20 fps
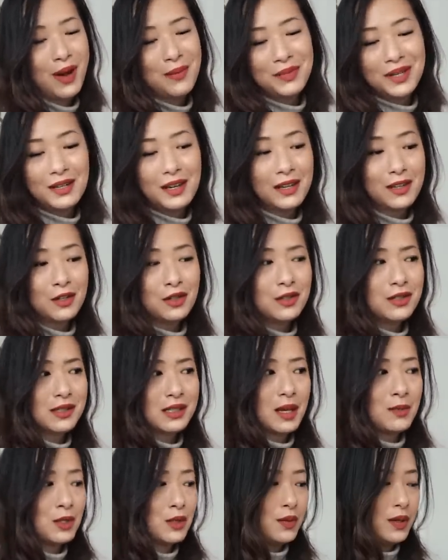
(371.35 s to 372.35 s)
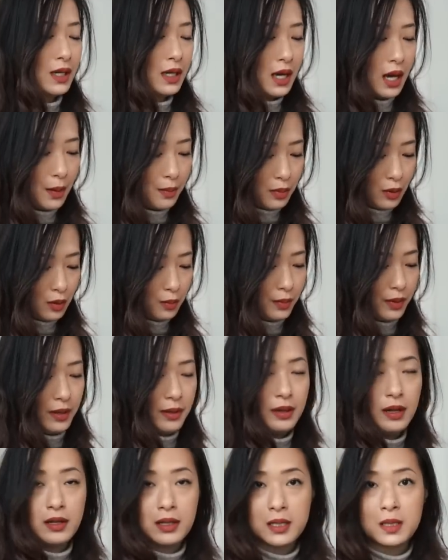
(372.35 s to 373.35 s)
I mean, I couldn't decide between a couple,
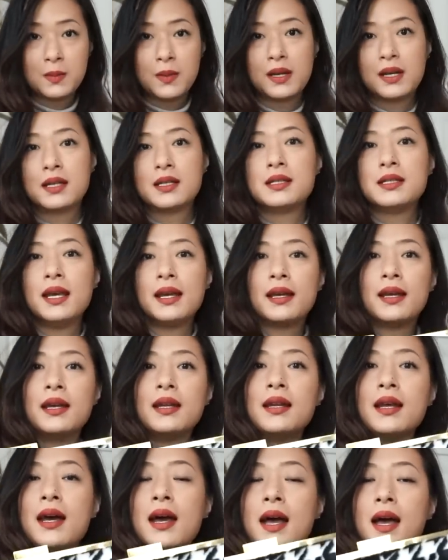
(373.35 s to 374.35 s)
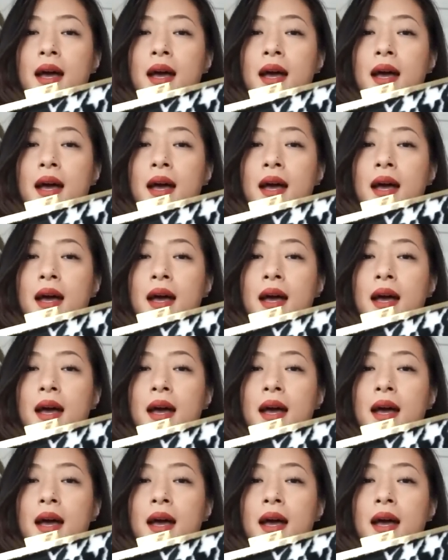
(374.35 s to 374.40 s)
but I'll explain in a second.